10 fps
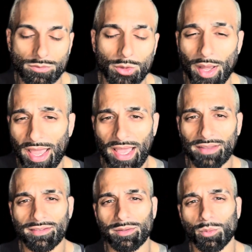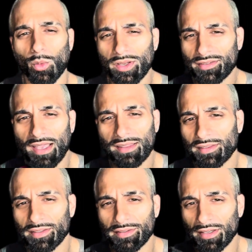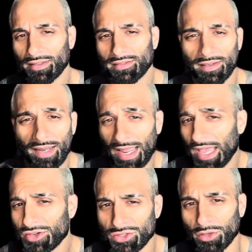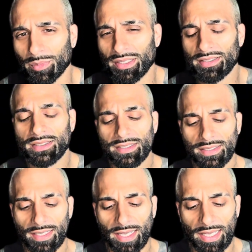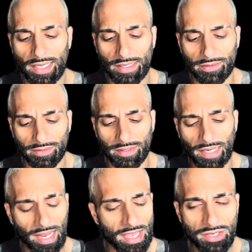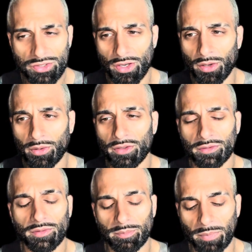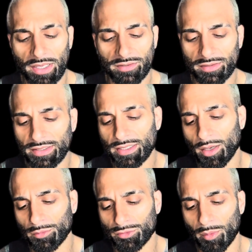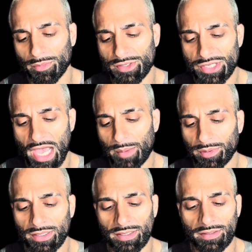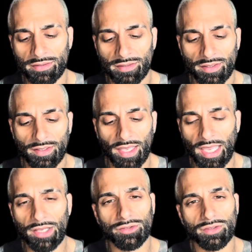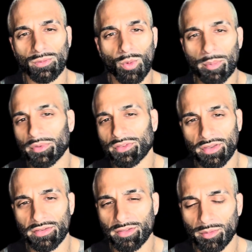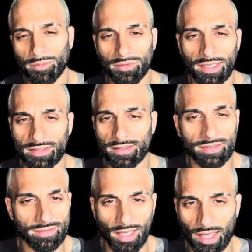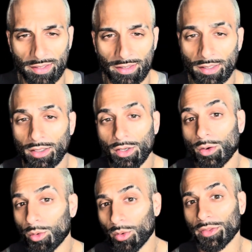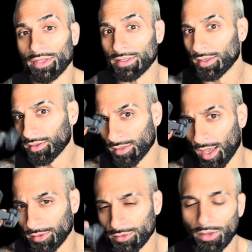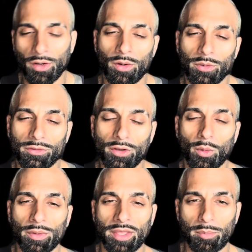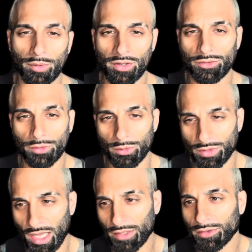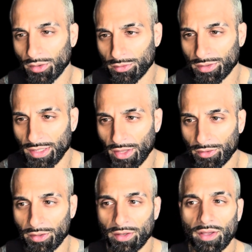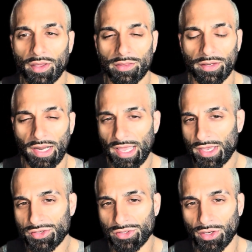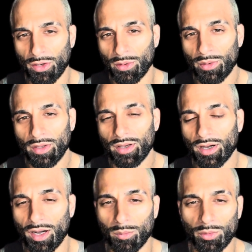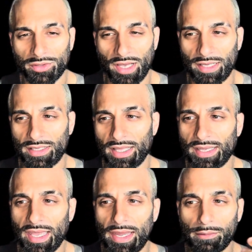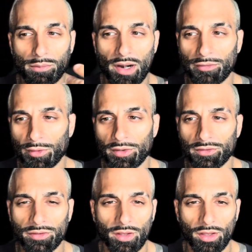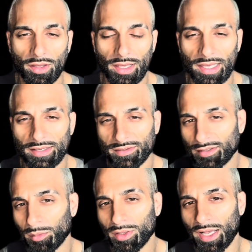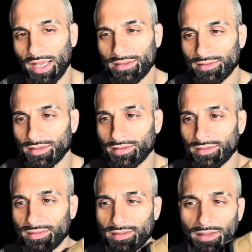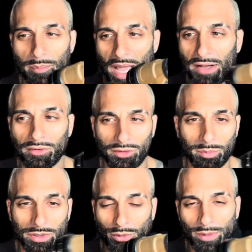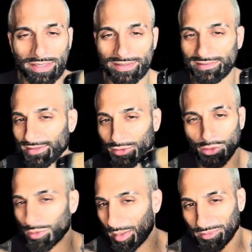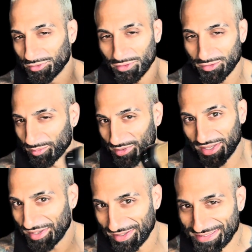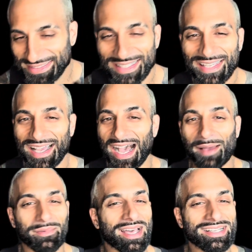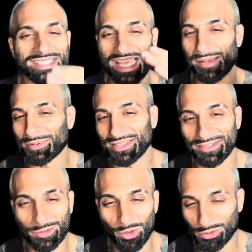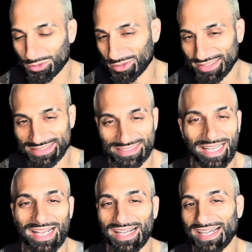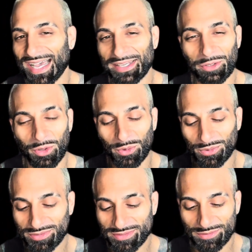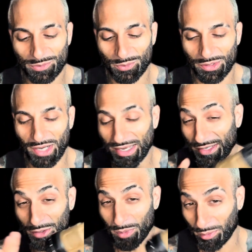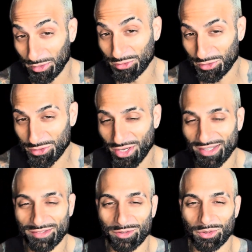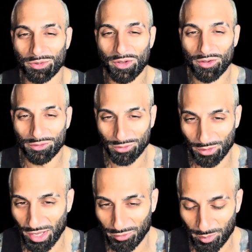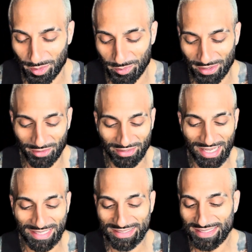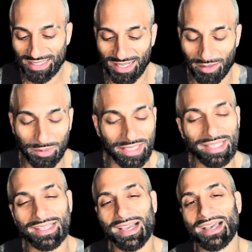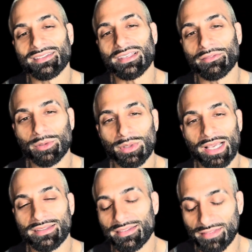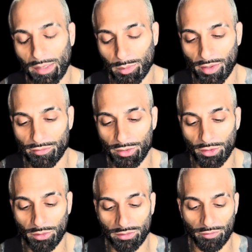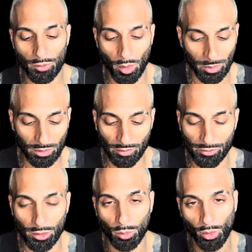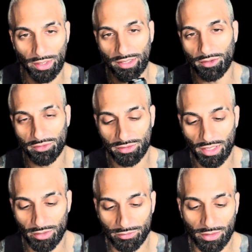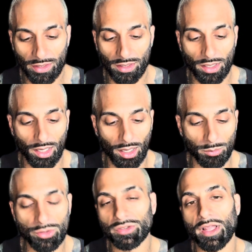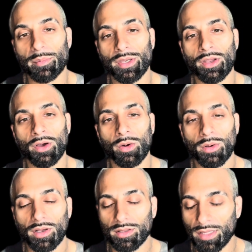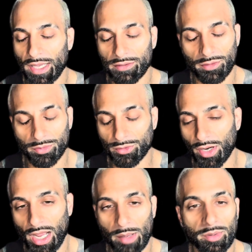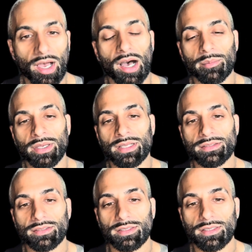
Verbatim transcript: So I asked them, what exactly does the Daisho mean? And the Daisho is basically comes from the Japanese ancient weapon systems like the katana or the tanto. So when they bridged two tantos together, the Daisho um, was kind of like a reference and it symbolizes the balance between the two weapon systems, I guess. I'm not a Japanese culturalist. Uh, I don't, you know, I didn't do my research on it, so so God forbid me on that. But again, guys, if you like these type of reviews, if you want me to review more gear stuff, um, just let me know. Like, subscribe, comment.